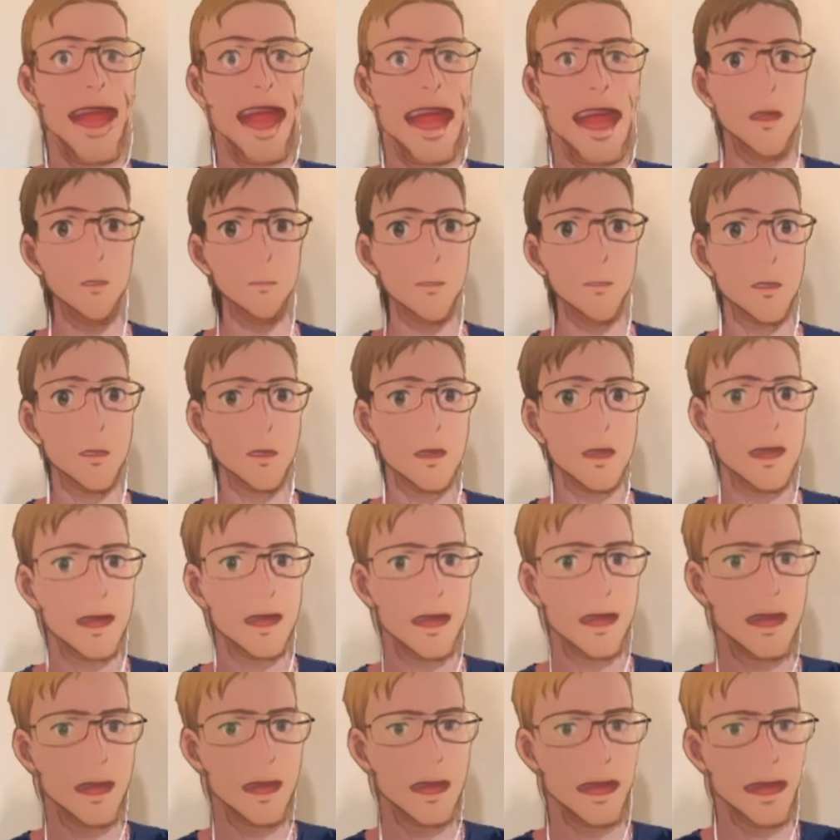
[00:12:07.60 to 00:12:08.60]
where is
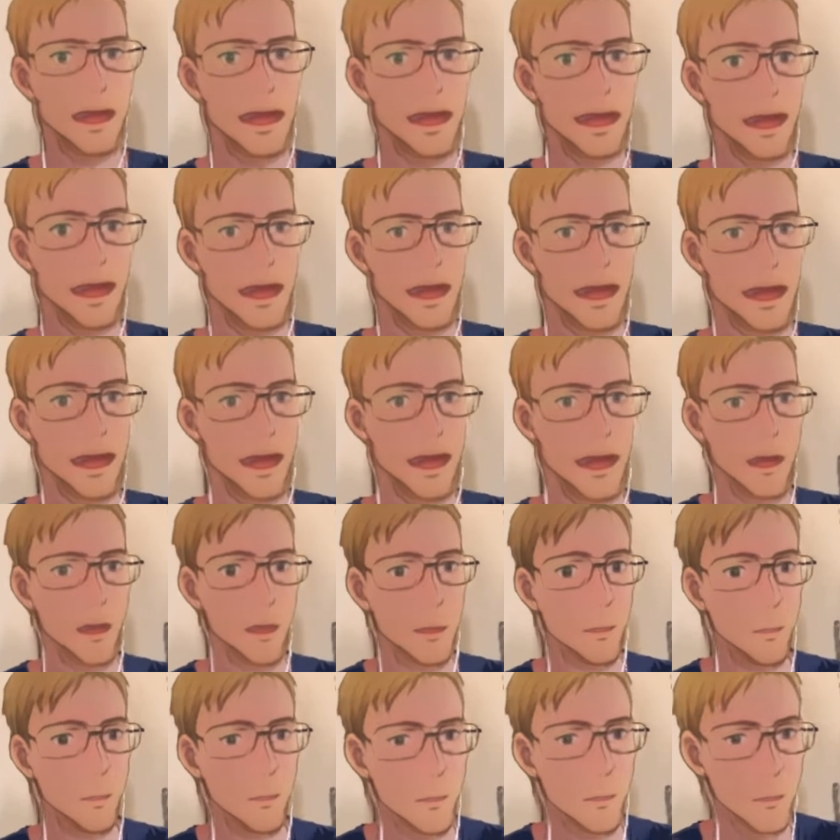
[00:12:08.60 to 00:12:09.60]
it?
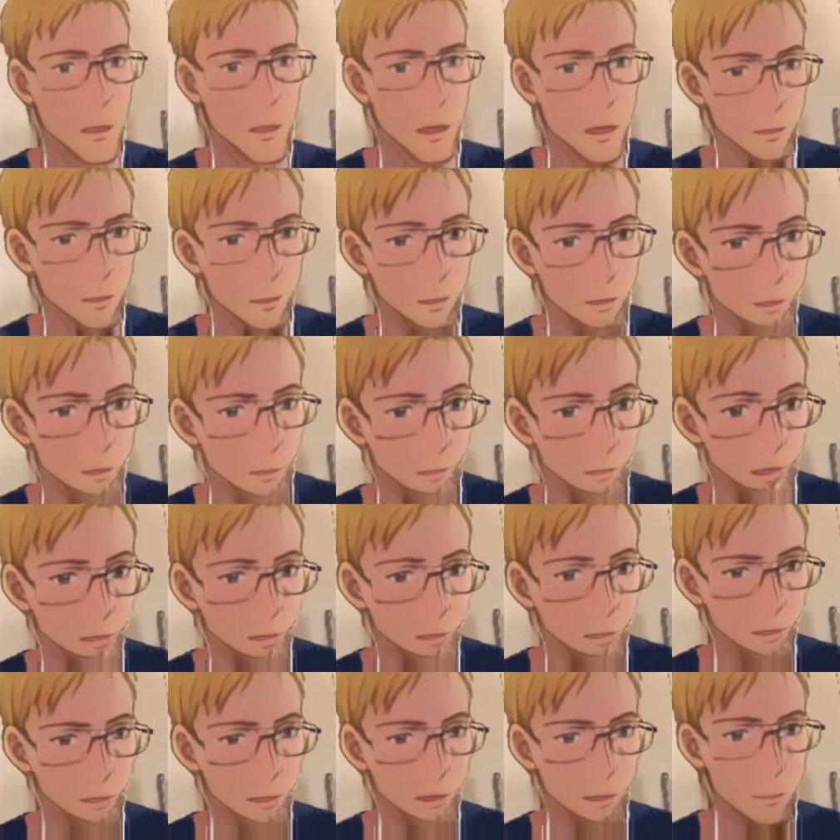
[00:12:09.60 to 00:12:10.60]
We need the watt
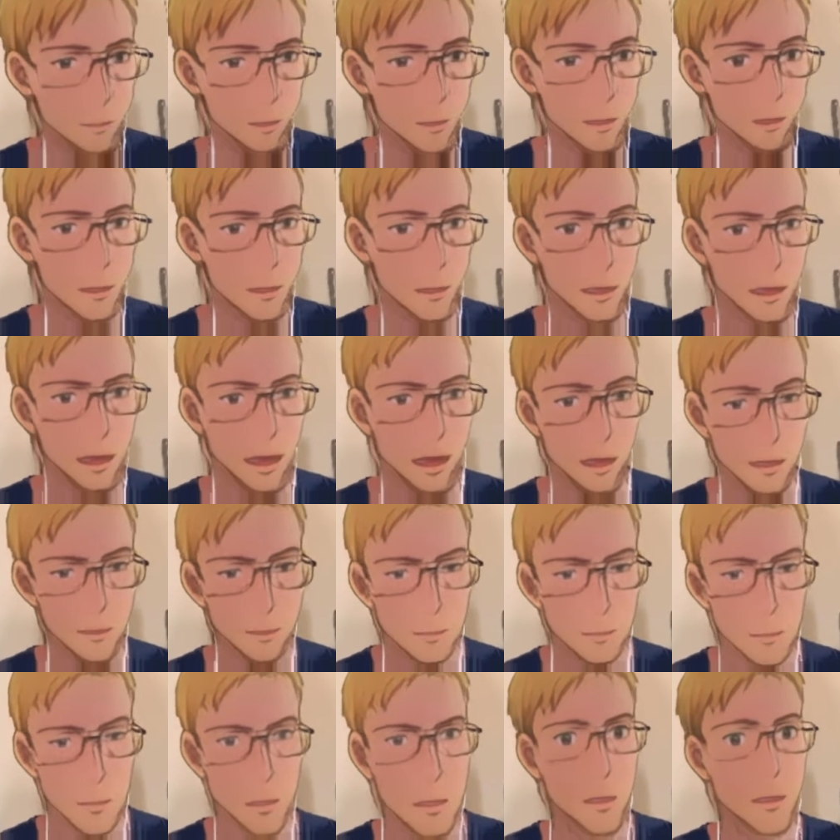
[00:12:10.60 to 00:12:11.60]
consumption, okay,
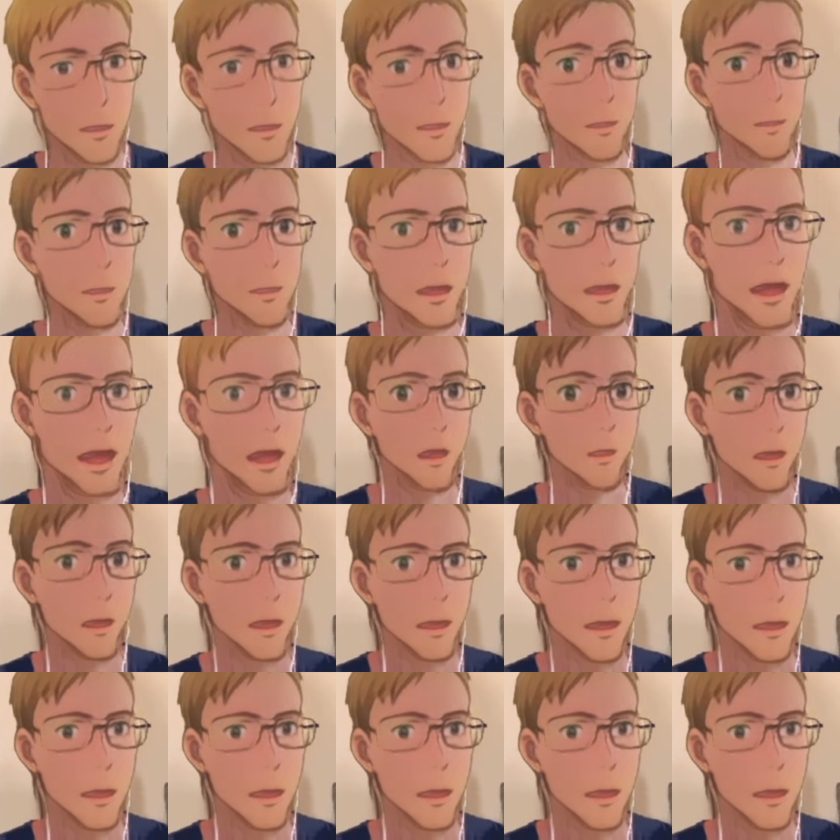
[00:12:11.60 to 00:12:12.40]
2300.